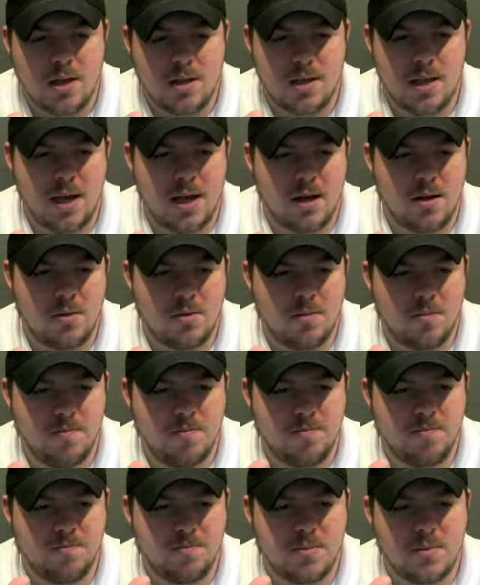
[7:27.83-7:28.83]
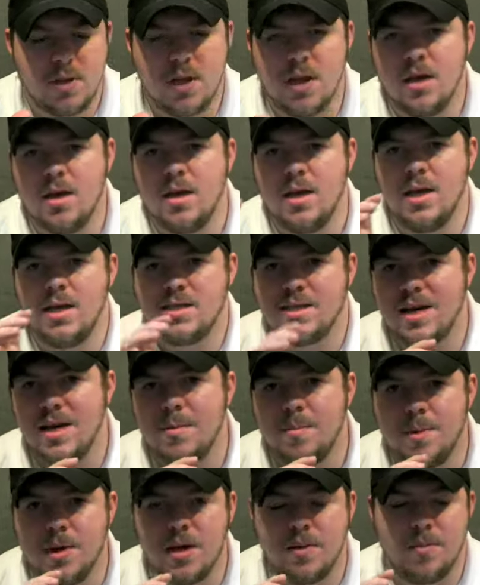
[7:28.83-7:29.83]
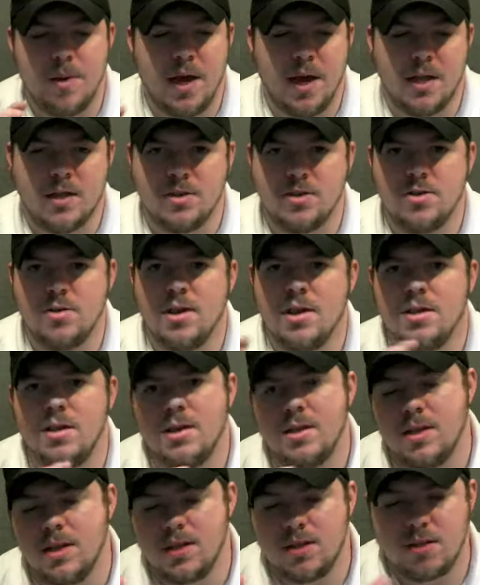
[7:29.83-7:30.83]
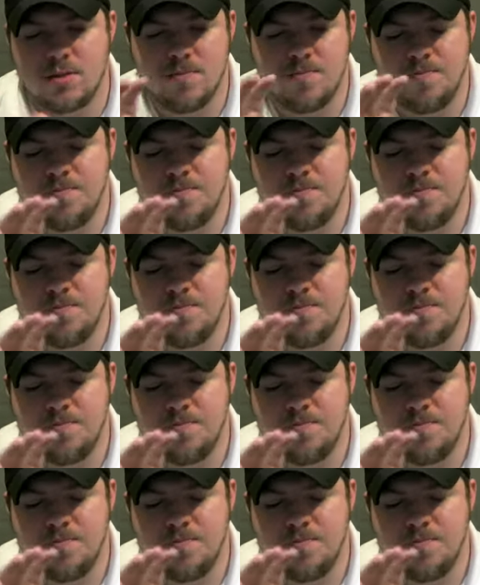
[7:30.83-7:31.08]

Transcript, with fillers: Now, it's got a big band, so that it,